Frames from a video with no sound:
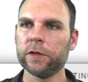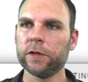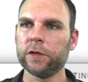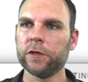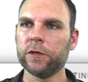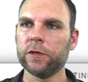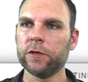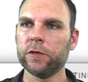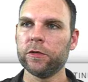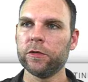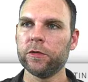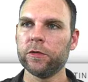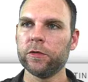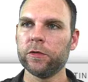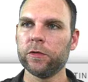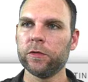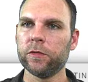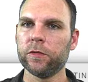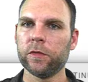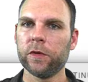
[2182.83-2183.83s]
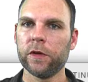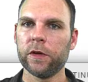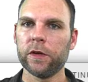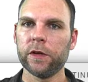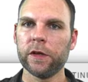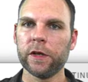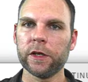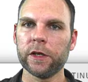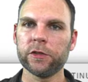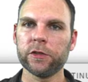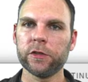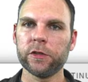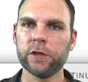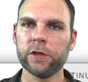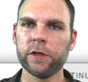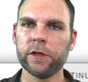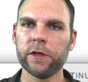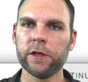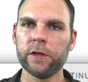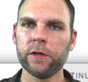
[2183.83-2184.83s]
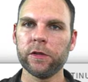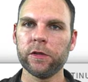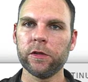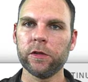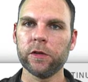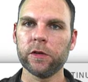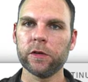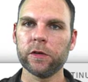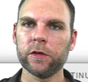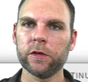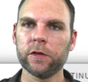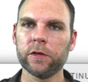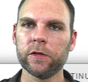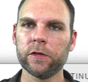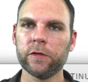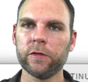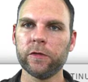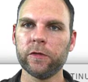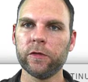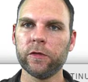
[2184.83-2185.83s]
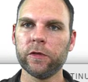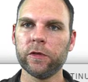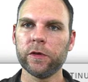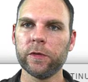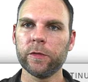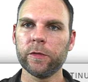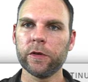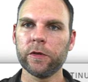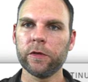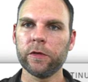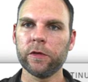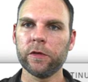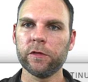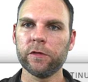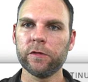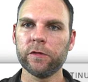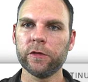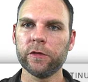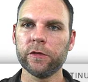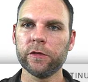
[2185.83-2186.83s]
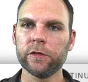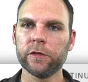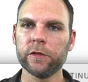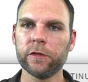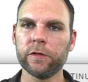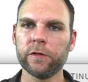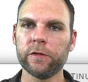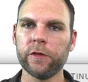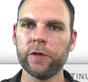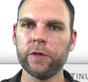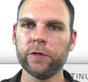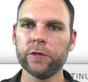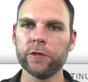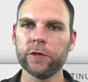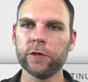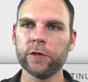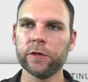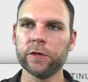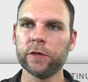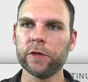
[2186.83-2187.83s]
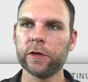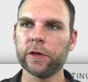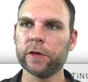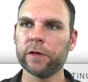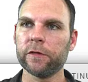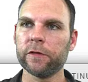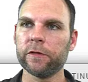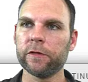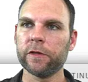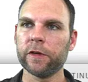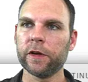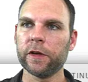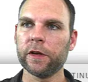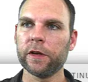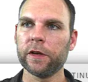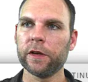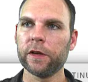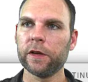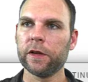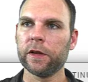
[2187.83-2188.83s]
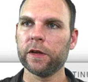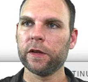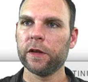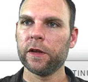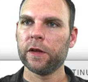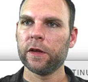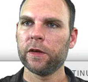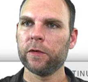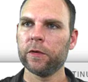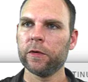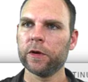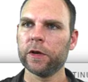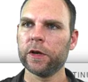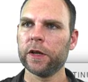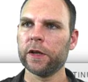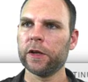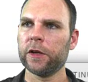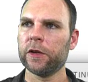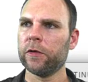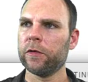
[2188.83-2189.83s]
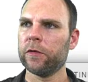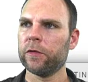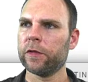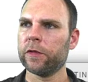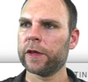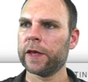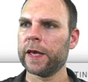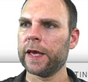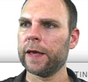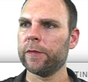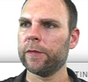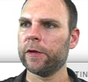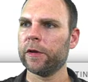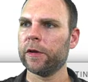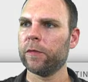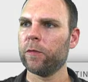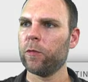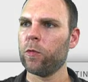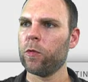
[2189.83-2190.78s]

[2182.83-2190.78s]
to actually look for. I'm going to go a little further in the future so I can find. We're going to go with cabin